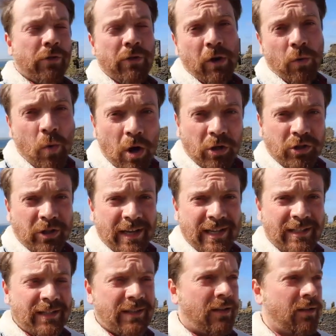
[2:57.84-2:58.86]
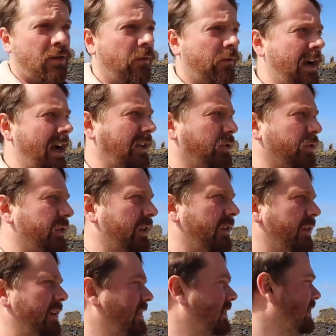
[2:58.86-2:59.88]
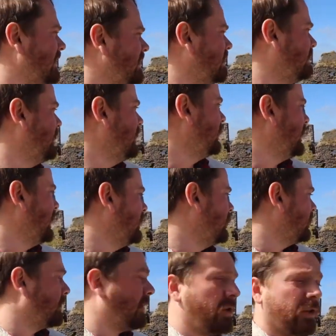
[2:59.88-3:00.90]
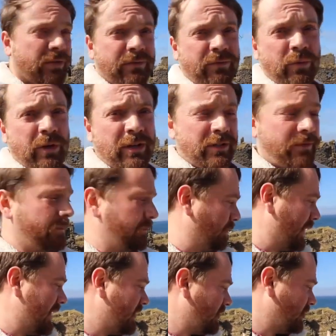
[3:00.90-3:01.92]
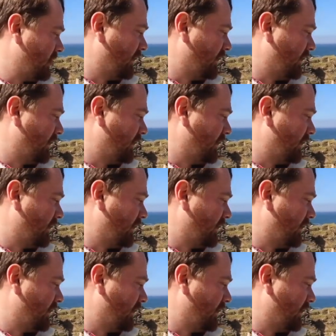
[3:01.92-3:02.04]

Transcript: on their watch list of castles that are in severe danger because of where it's perched,